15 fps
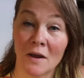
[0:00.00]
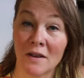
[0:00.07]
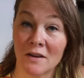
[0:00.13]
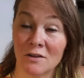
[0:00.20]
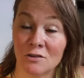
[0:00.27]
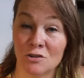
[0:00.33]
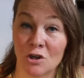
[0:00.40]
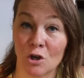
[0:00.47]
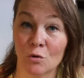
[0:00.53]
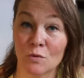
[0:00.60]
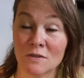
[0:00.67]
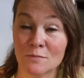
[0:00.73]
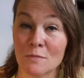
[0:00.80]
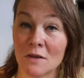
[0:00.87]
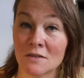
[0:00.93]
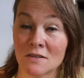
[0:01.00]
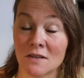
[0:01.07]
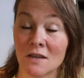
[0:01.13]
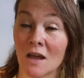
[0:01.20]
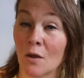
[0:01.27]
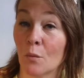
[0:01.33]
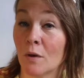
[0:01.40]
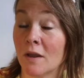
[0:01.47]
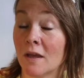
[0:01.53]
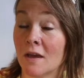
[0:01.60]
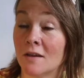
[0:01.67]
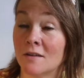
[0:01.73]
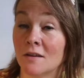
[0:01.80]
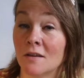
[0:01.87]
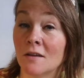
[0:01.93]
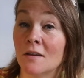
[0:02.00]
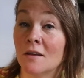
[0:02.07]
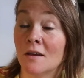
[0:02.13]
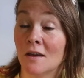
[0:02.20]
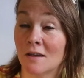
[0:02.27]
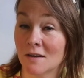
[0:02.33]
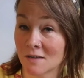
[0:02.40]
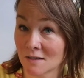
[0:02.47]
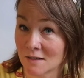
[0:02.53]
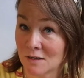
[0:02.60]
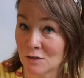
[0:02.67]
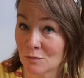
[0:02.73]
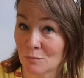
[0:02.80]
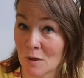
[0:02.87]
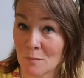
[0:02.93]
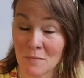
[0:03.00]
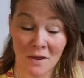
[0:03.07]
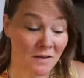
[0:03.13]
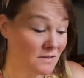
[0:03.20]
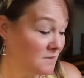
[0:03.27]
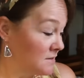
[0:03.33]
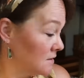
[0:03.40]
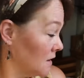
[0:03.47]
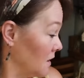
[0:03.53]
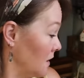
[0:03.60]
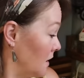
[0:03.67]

my dough was mixing, I went ahead and I cleaned up my mess.